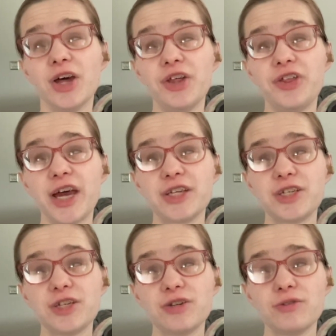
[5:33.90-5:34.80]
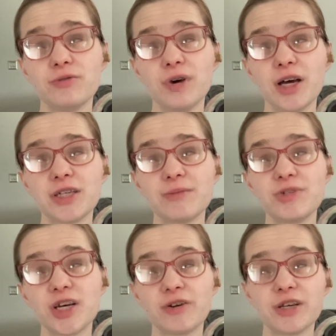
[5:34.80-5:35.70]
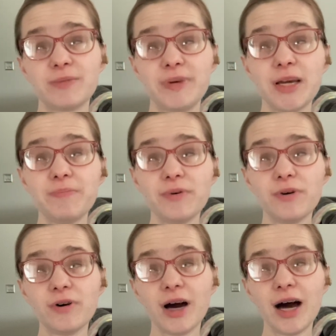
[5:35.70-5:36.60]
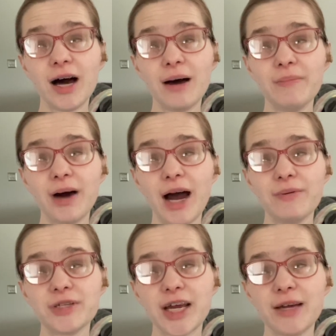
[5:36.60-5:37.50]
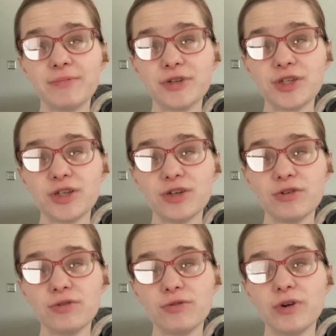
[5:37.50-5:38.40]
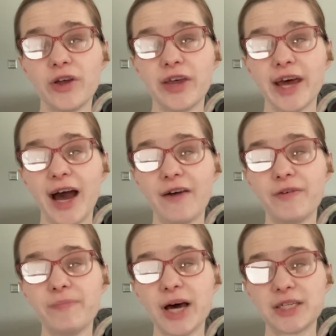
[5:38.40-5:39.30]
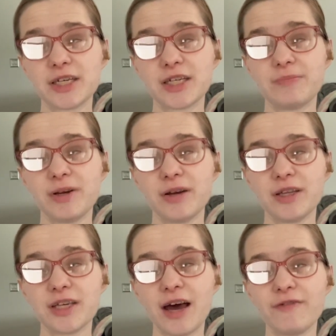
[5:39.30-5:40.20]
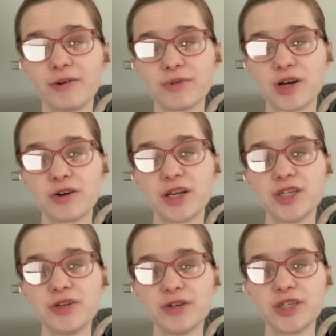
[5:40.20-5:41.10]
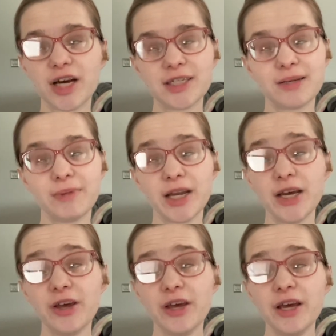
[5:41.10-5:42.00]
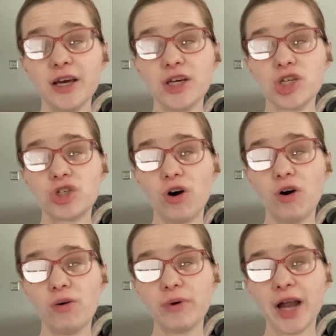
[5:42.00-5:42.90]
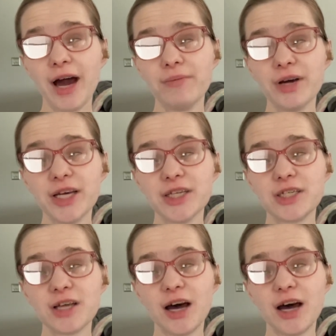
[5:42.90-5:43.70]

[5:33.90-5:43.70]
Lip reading: thanks to some generous people, I was able to have the best experience ever, which I'll get into in just a minute. So when I was